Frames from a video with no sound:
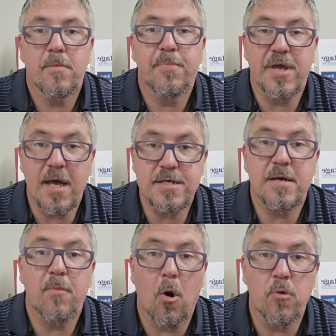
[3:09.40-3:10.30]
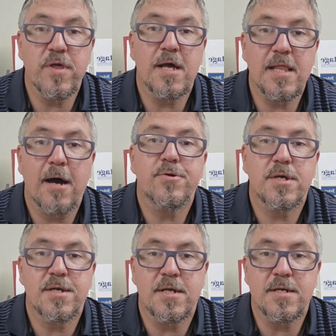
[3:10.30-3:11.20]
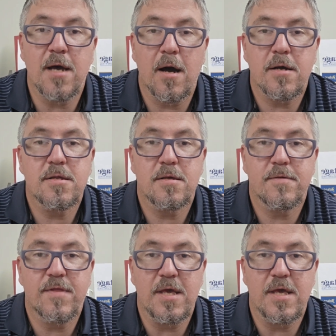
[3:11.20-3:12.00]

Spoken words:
because I'm only allowed to deduct